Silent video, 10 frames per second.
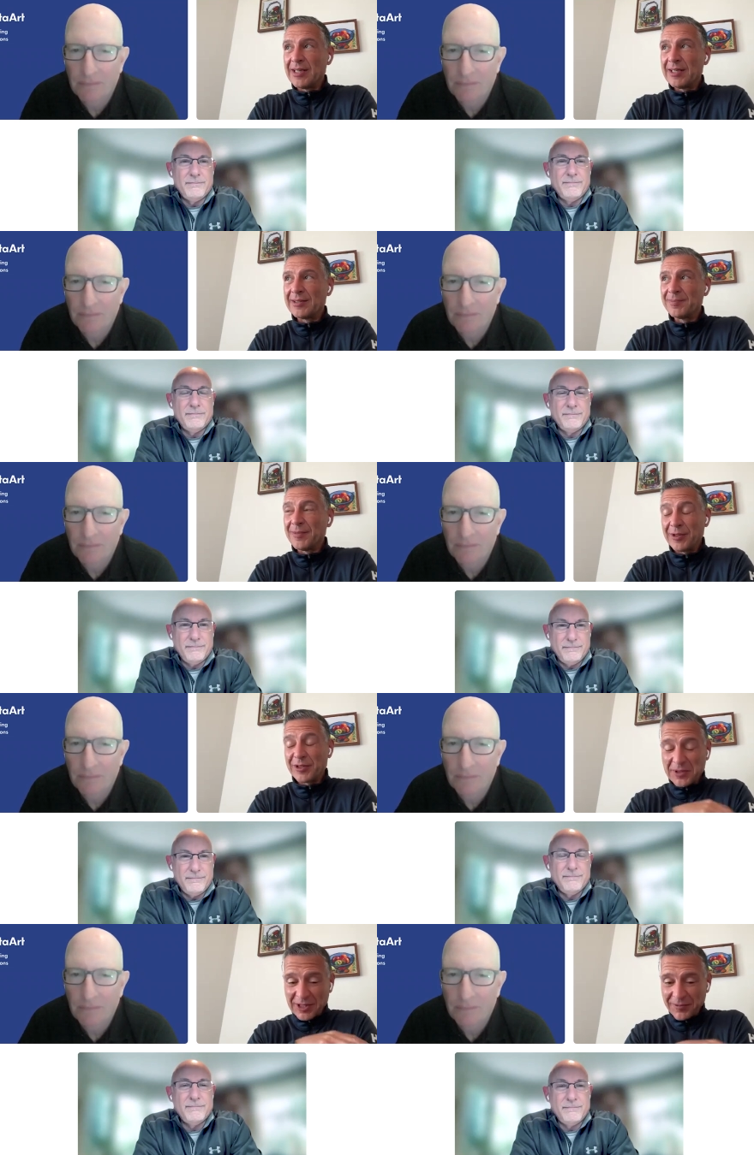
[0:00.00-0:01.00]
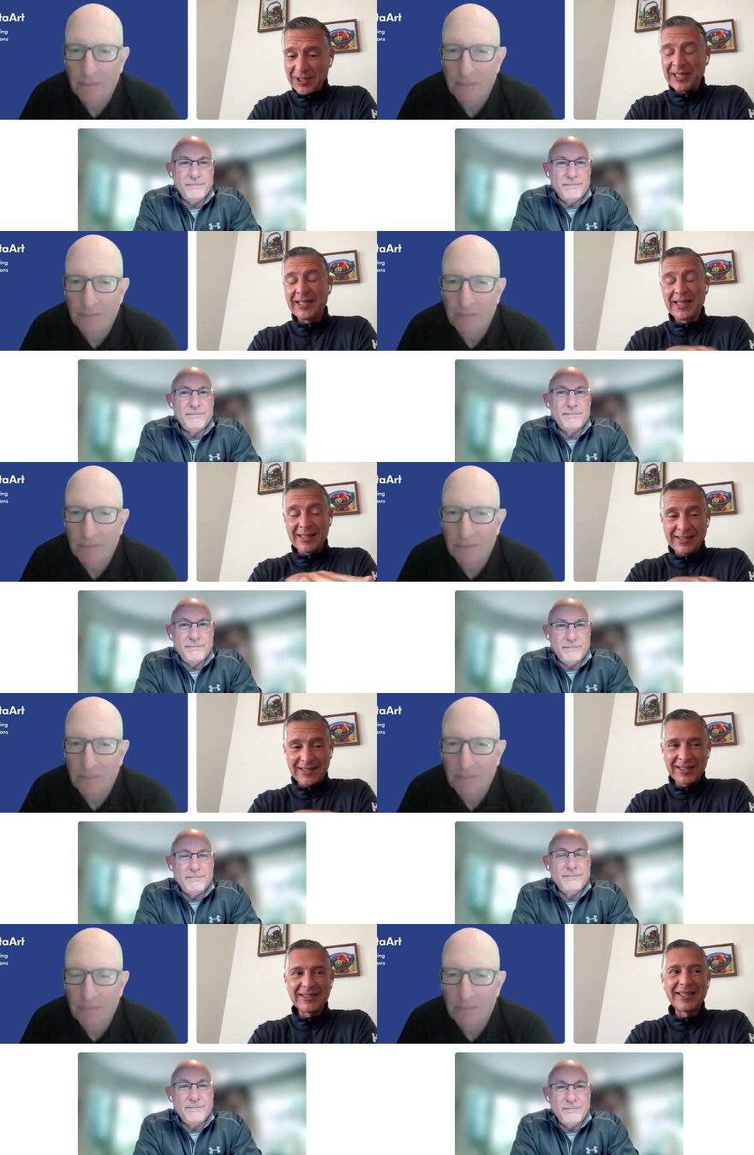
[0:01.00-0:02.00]
Speaker 1: you know, specifically at
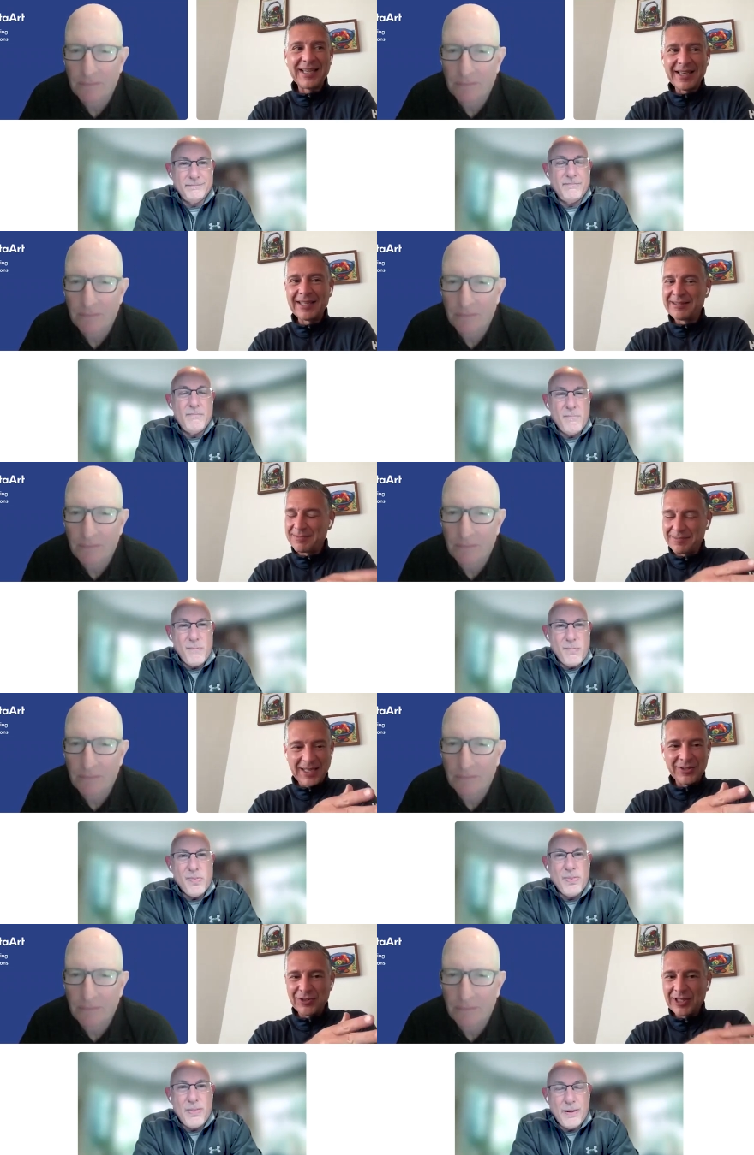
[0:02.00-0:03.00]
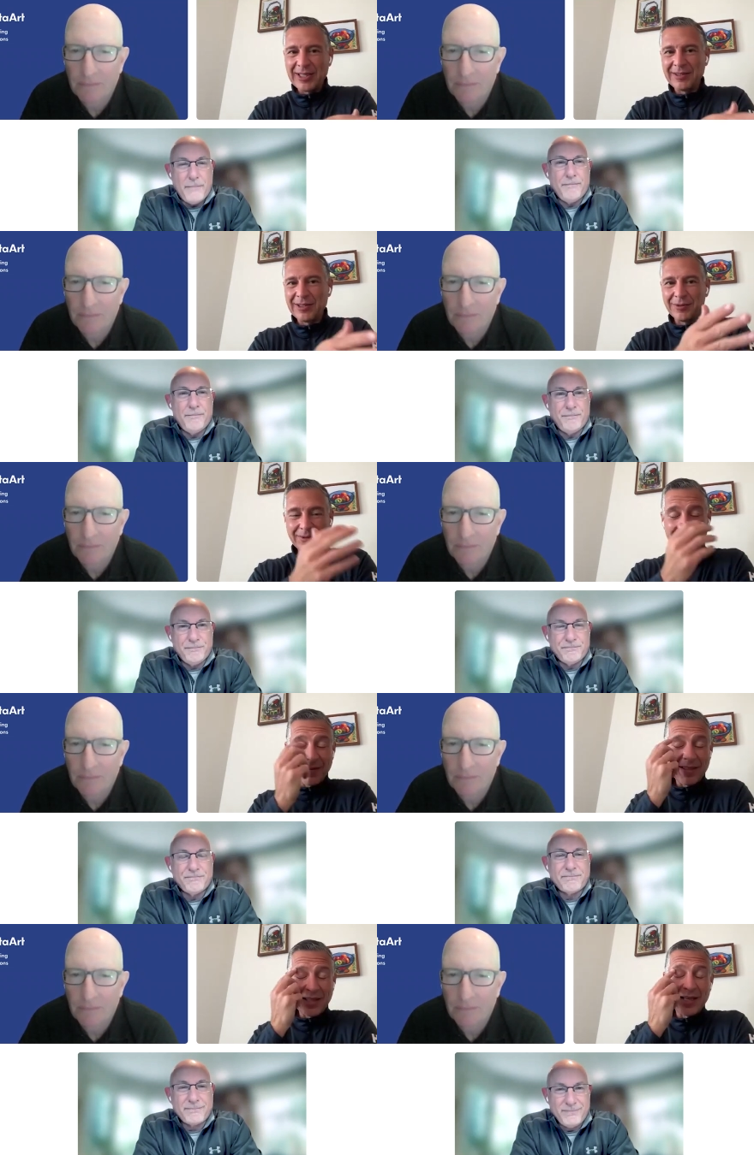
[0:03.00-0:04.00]
the tech stack. And as you said, you know,
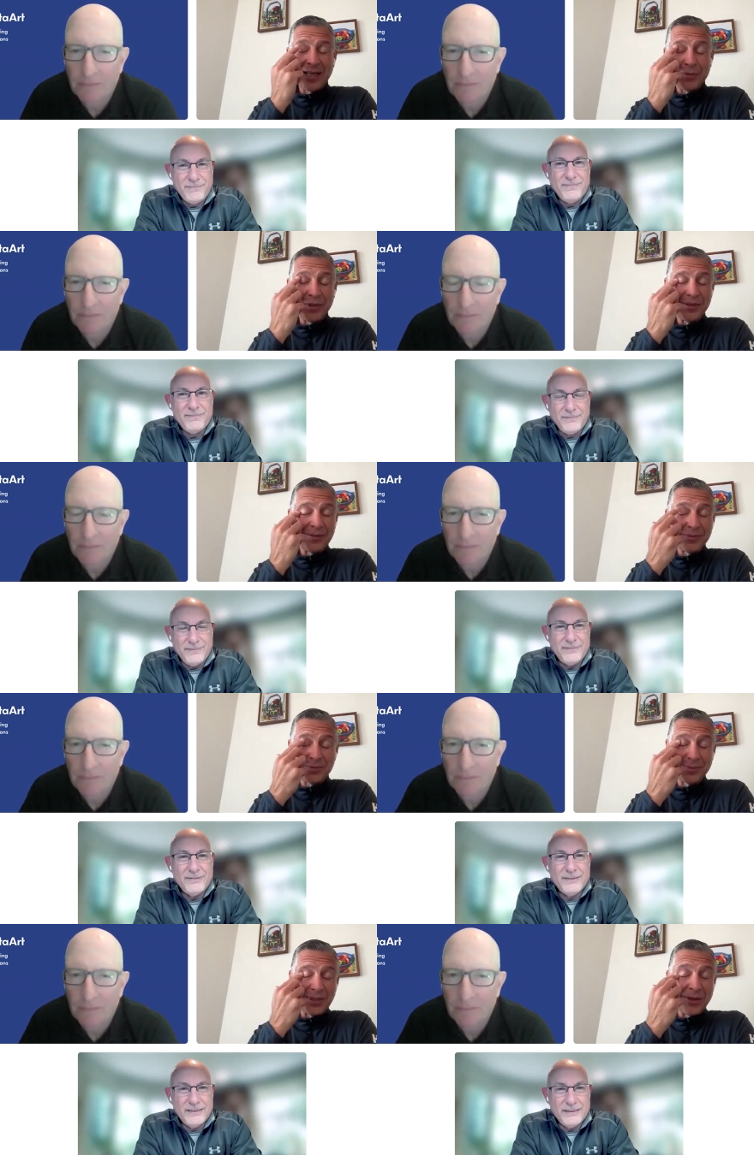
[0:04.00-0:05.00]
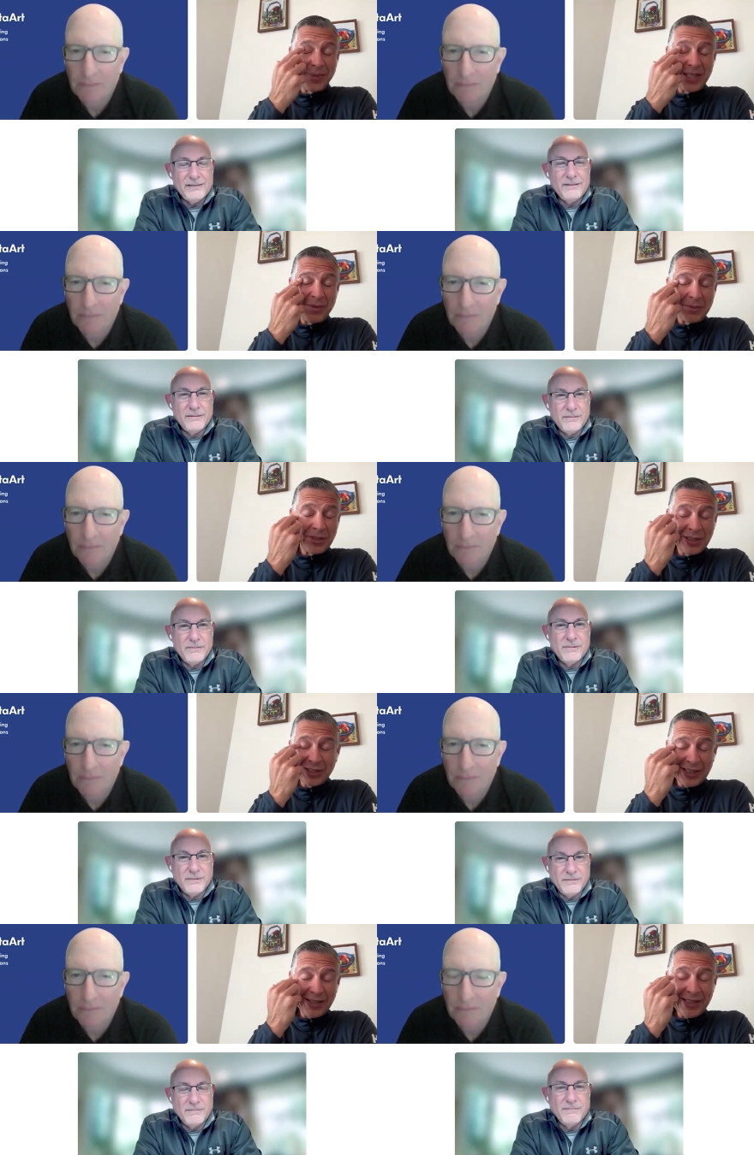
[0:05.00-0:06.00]
Kevin and I, we know many people
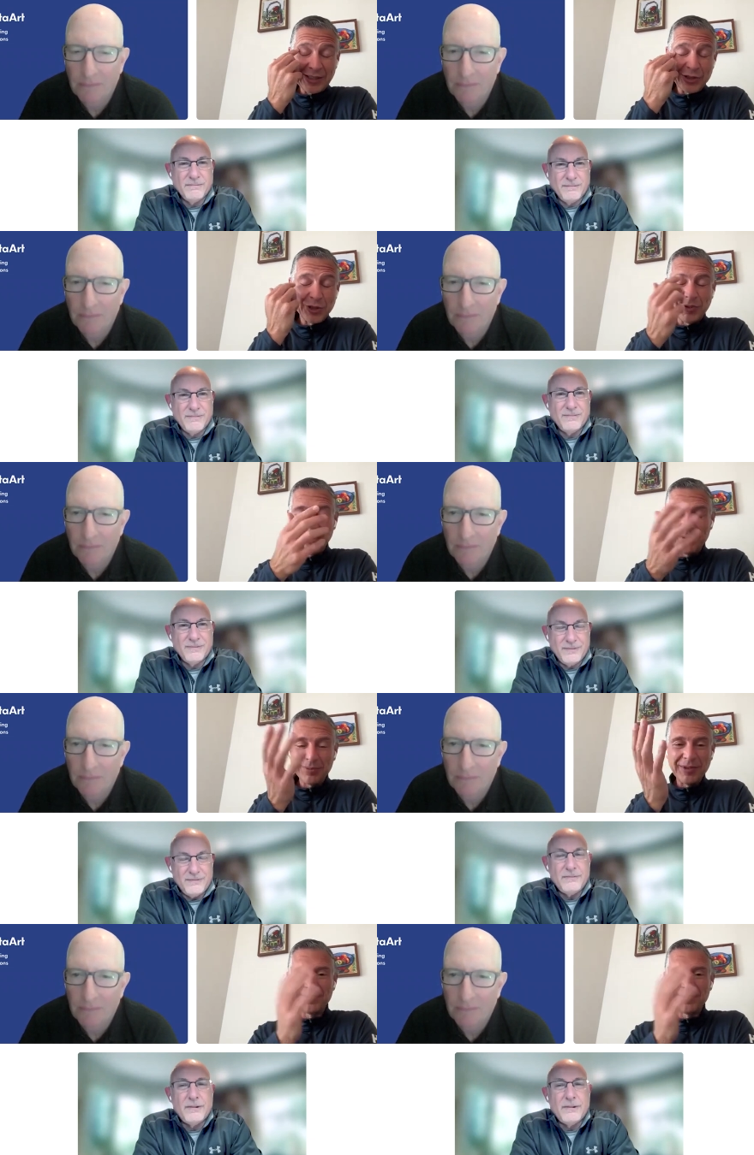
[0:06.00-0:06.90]
in the industry.